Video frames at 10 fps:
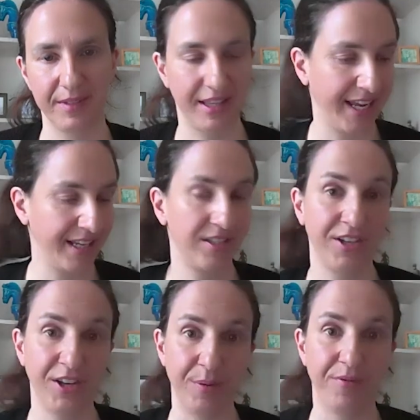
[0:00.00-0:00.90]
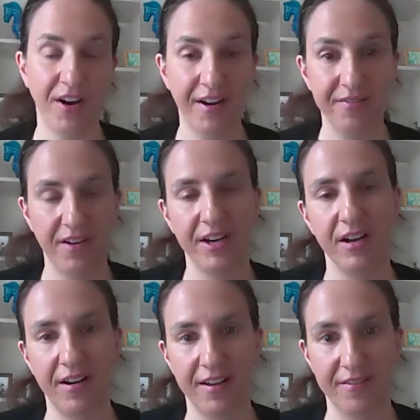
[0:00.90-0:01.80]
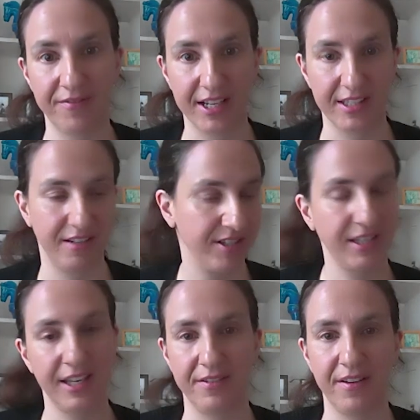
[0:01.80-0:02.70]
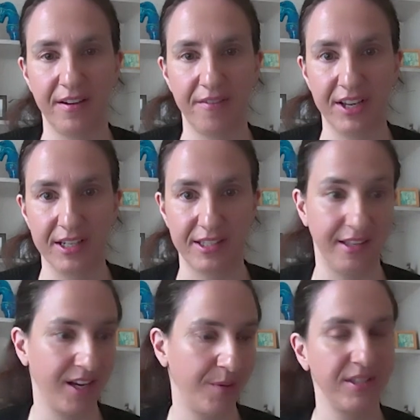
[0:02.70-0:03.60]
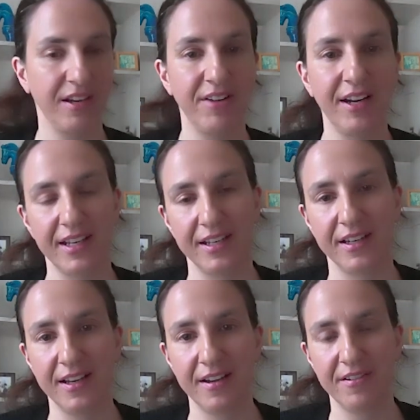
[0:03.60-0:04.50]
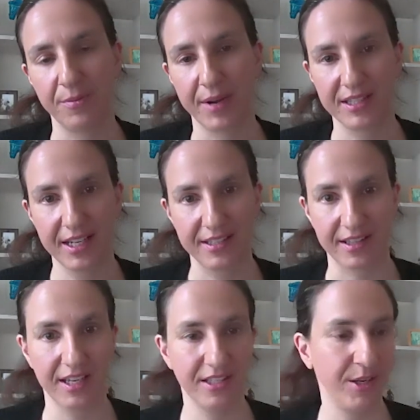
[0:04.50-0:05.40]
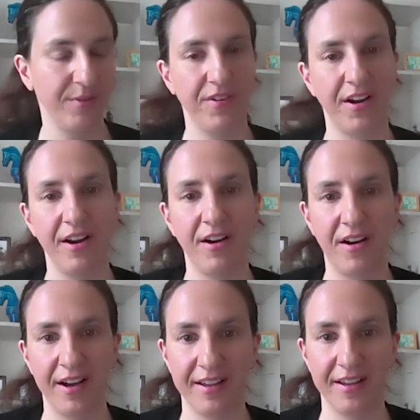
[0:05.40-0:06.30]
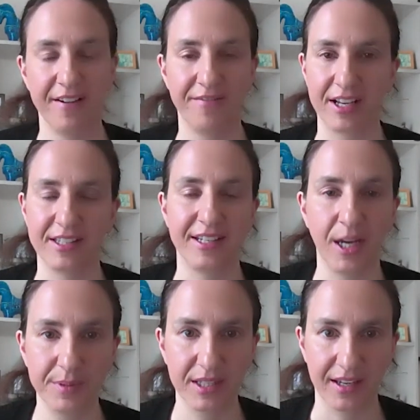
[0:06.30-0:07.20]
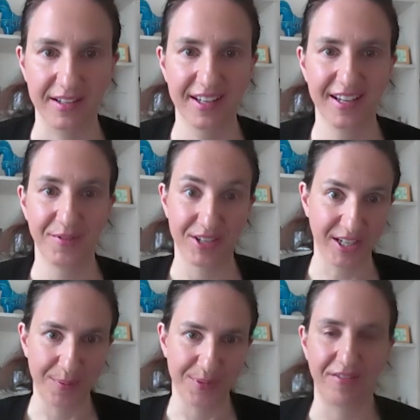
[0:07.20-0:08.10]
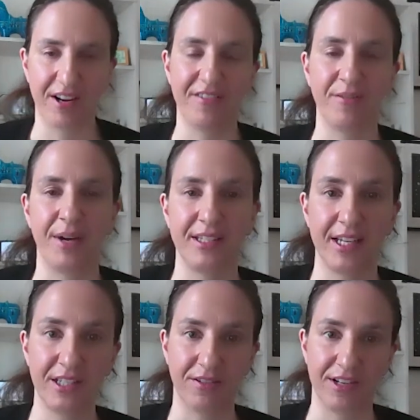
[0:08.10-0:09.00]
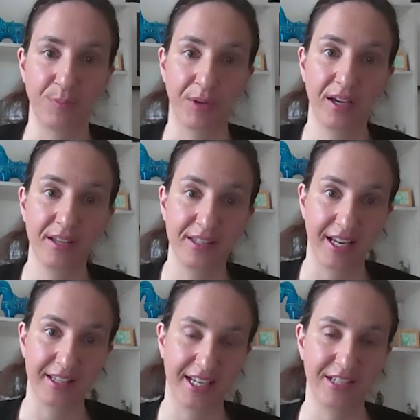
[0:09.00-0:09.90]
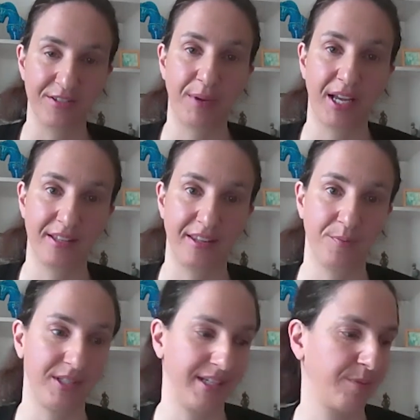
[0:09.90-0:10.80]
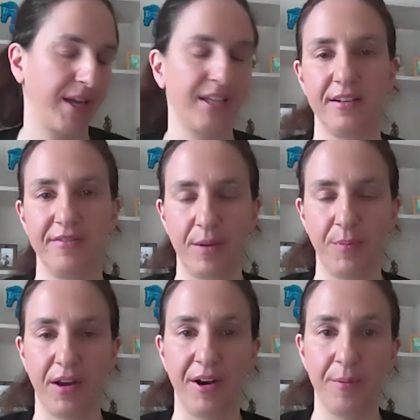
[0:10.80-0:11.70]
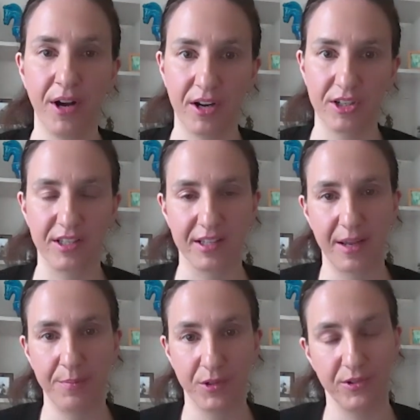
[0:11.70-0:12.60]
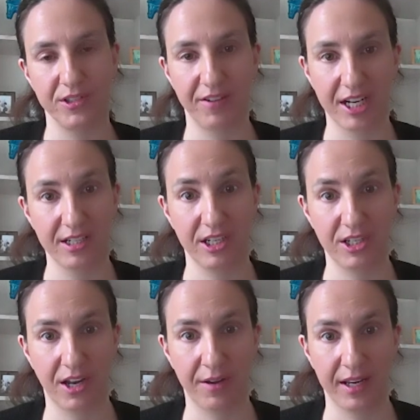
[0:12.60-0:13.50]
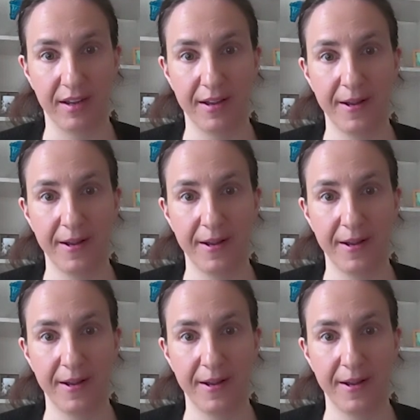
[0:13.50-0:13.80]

They assume very, very high vaccine efficacy that comes directly from our data. They assume very high vaccine uptake, which comes directly from our data. And it's because that data is better than was expected in February and March that their models are actually showing